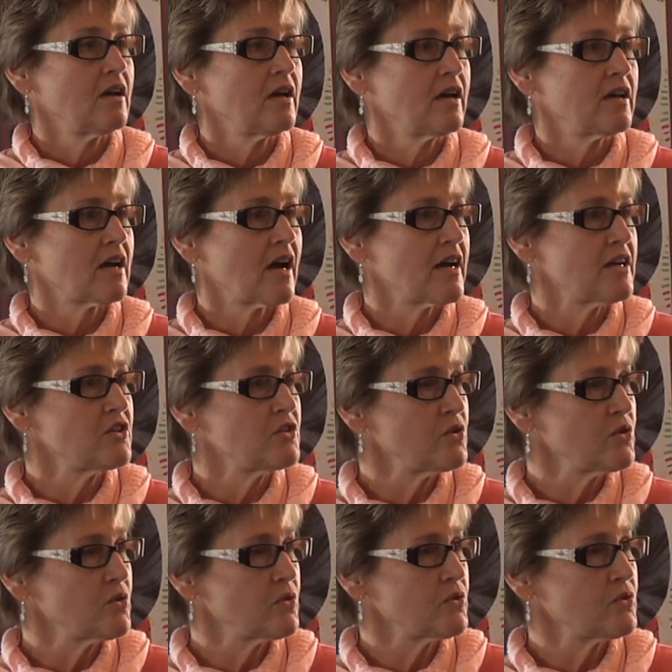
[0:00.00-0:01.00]
and I
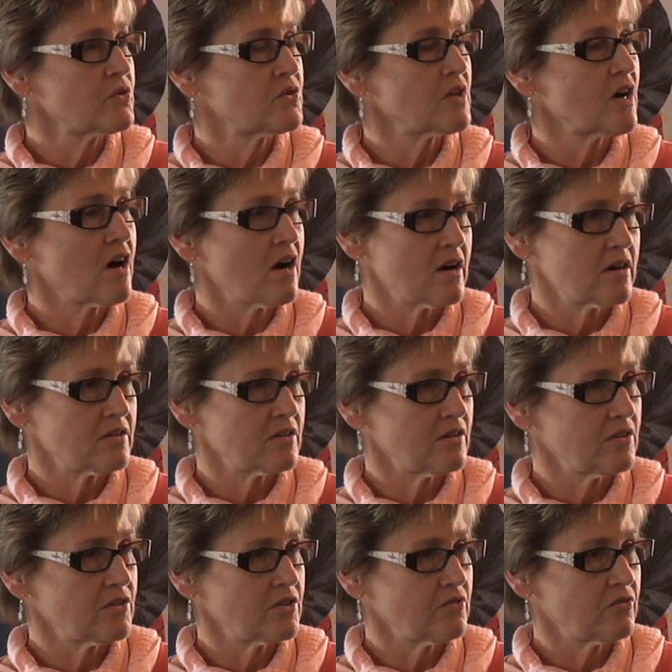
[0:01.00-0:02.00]
used art
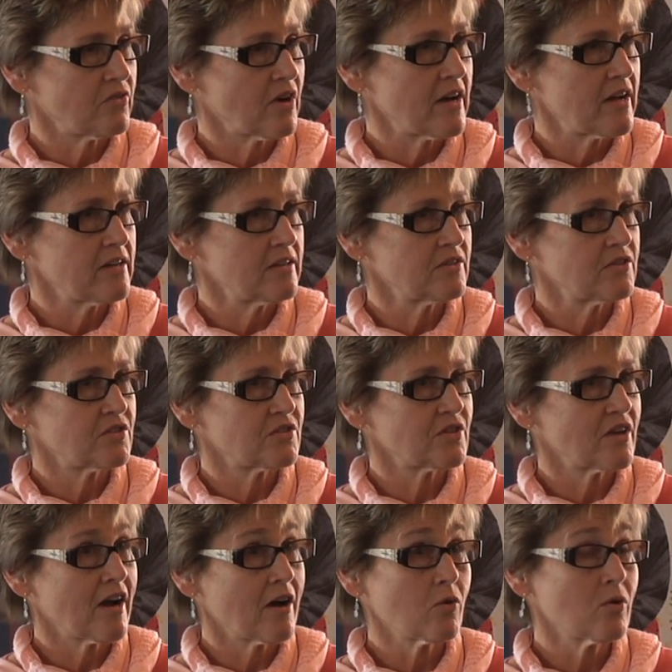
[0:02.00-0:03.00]
to find
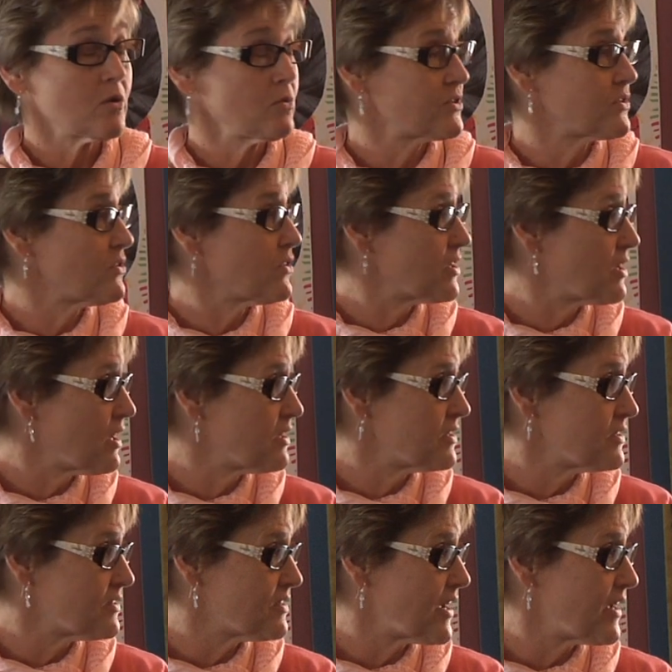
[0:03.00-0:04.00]
out what was going
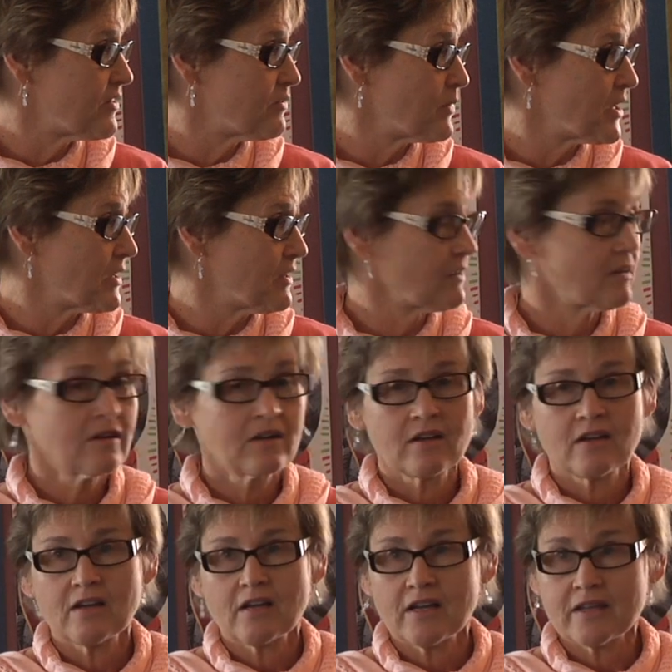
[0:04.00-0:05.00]
on inside of me,
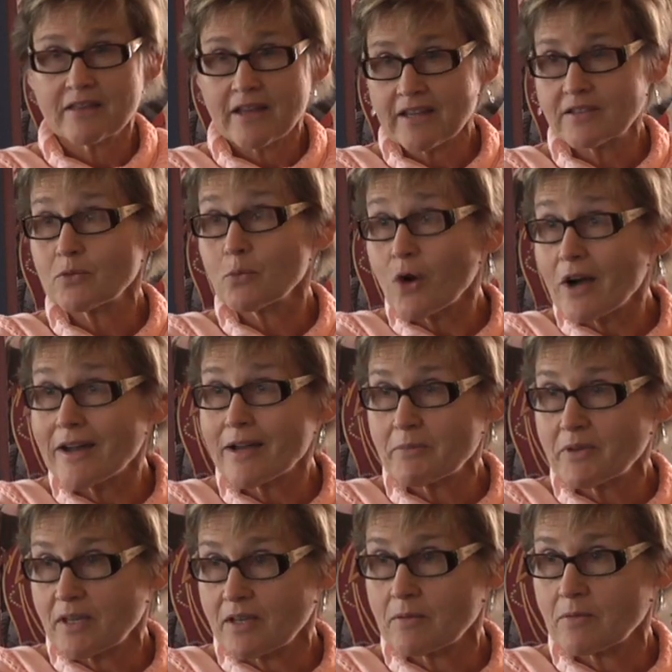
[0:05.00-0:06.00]
and that's why I
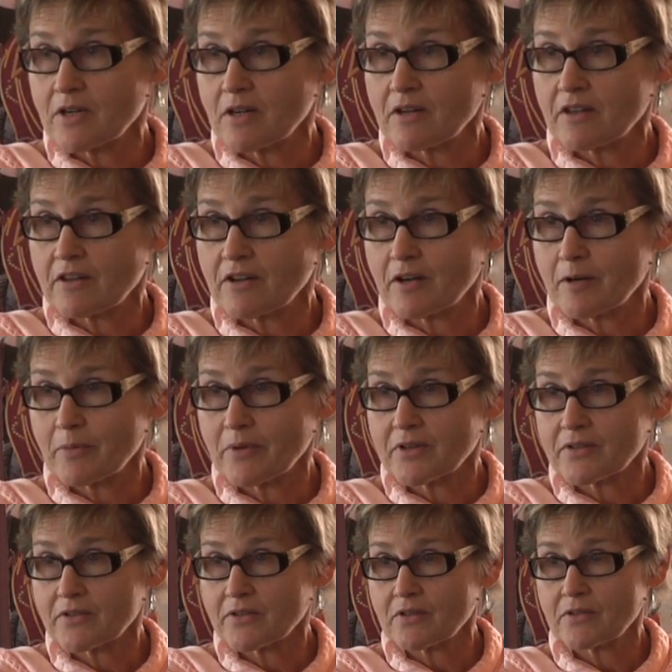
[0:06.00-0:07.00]
became an art
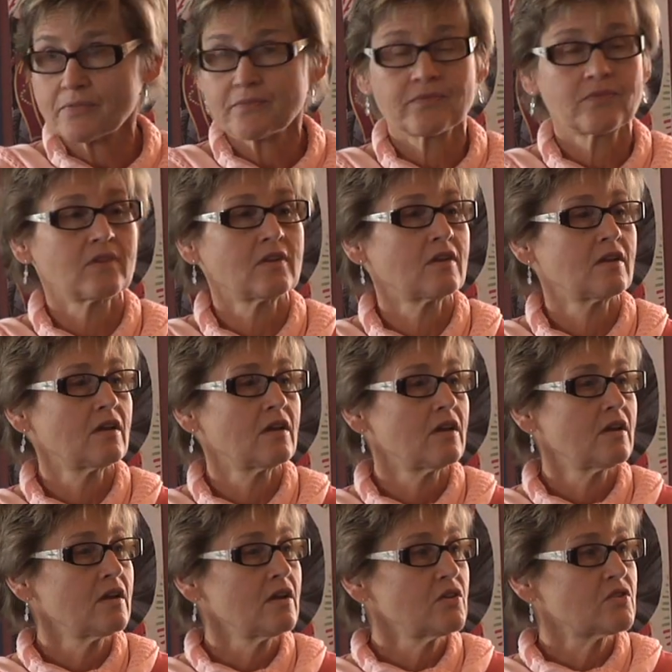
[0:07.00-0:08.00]
therapist.
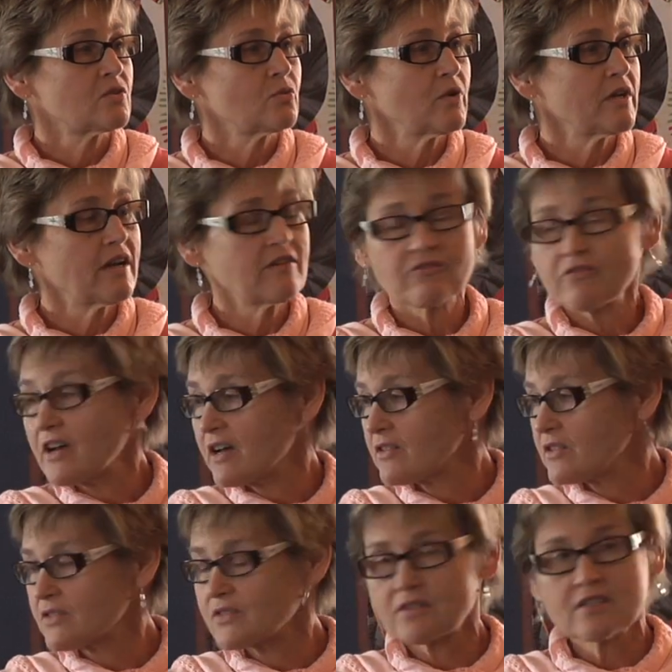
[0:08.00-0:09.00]
So when I
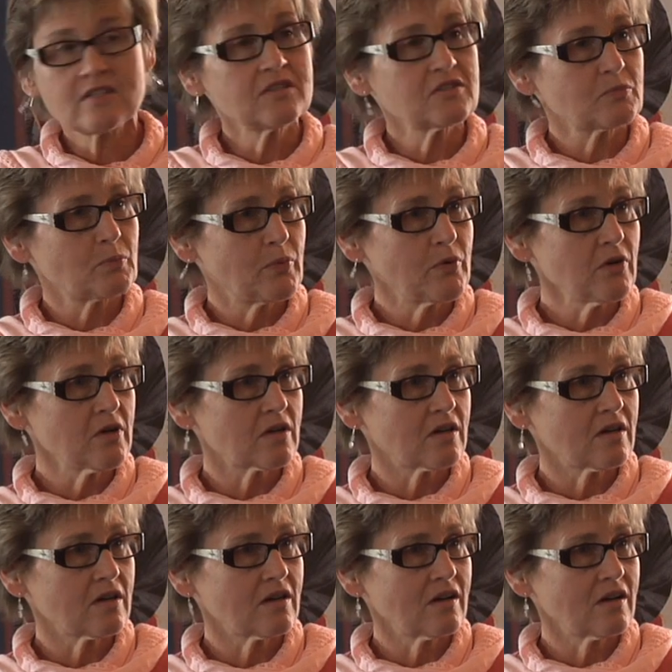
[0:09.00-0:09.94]
found Seena's book,